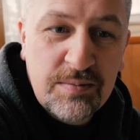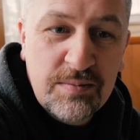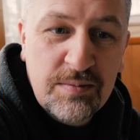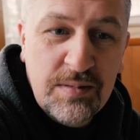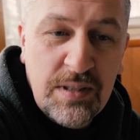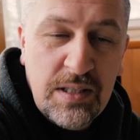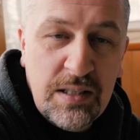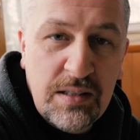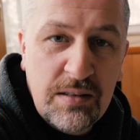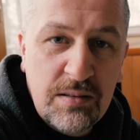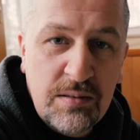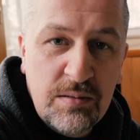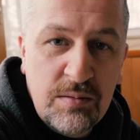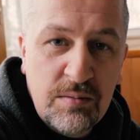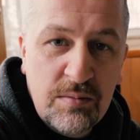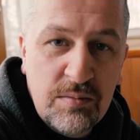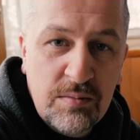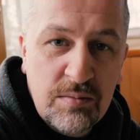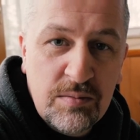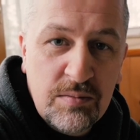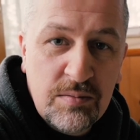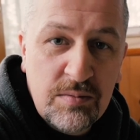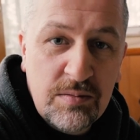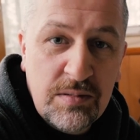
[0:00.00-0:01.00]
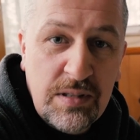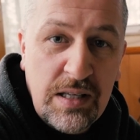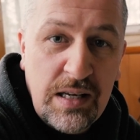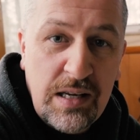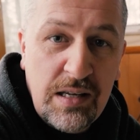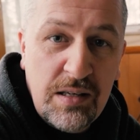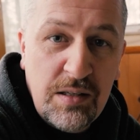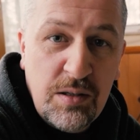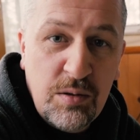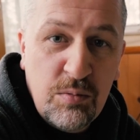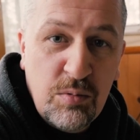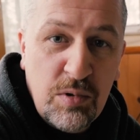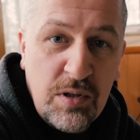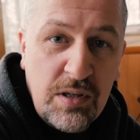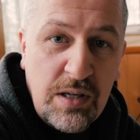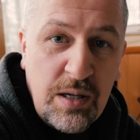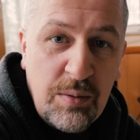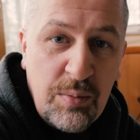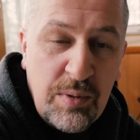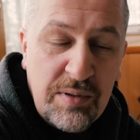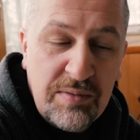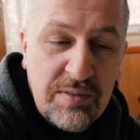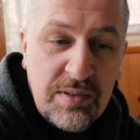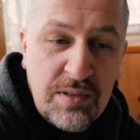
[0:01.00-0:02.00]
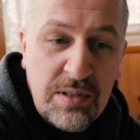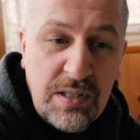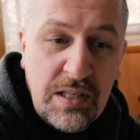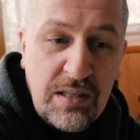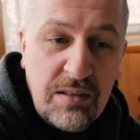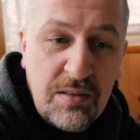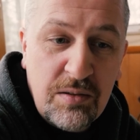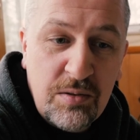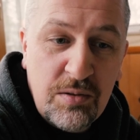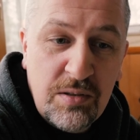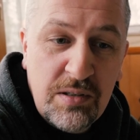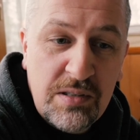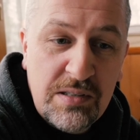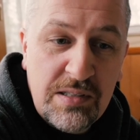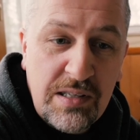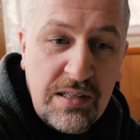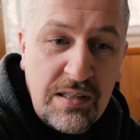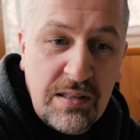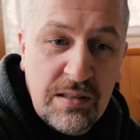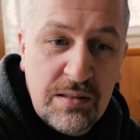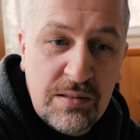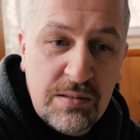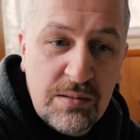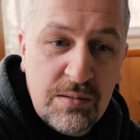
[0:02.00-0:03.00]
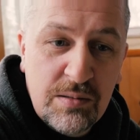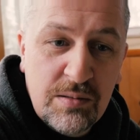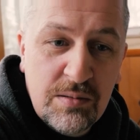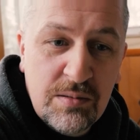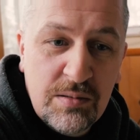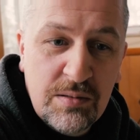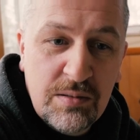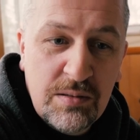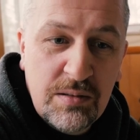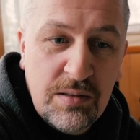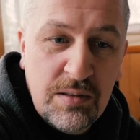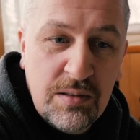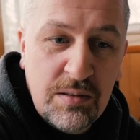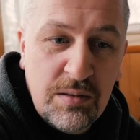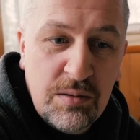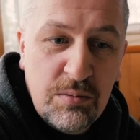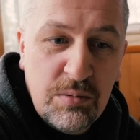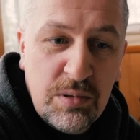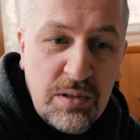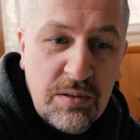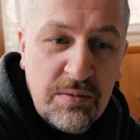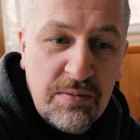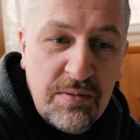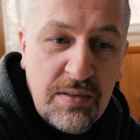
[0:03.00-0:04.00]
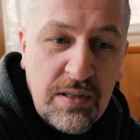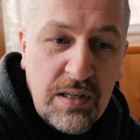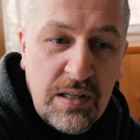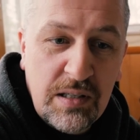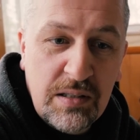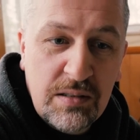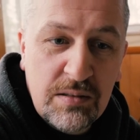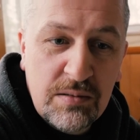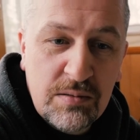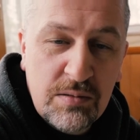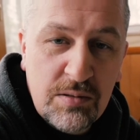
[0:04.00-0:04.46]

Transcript: And then you woke up after like 30 seconds, and you were fine.